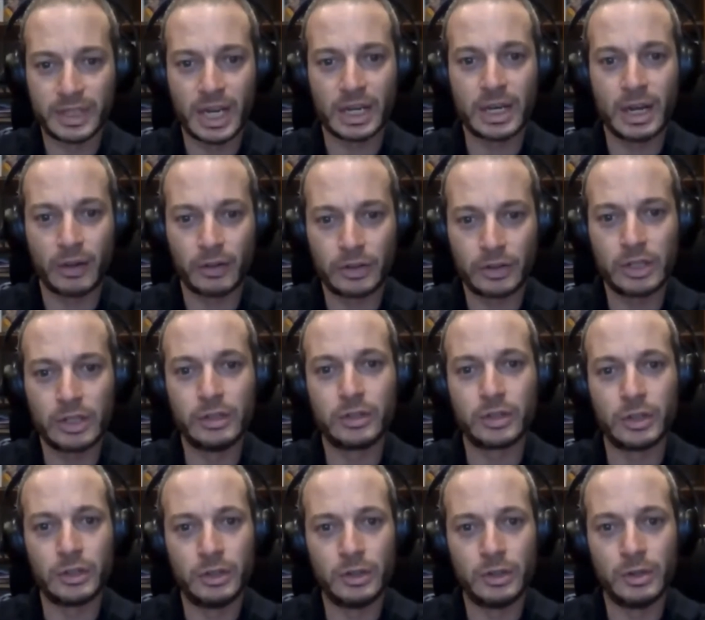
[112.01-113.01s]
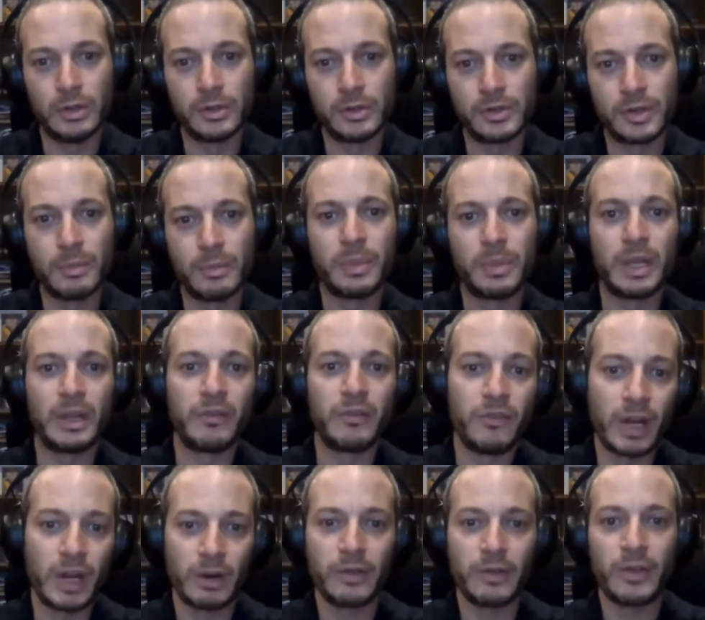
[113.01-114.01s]
technology you should use than being
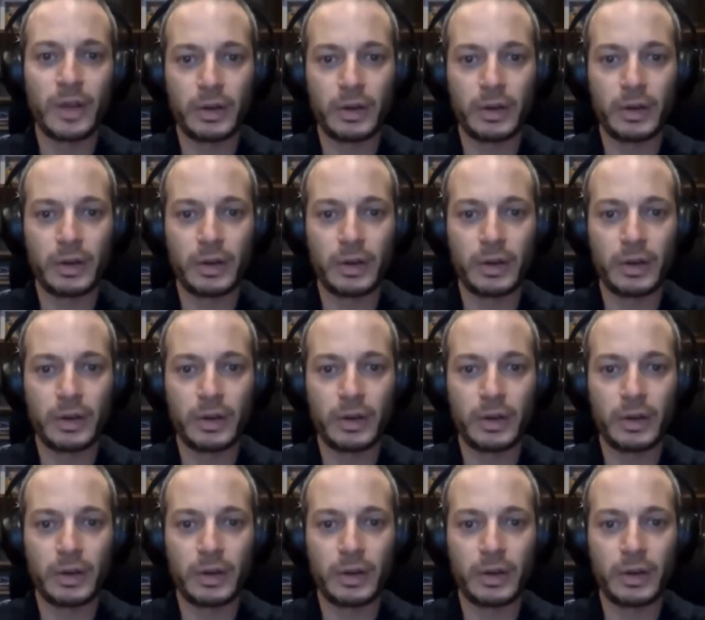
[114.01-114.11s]
very,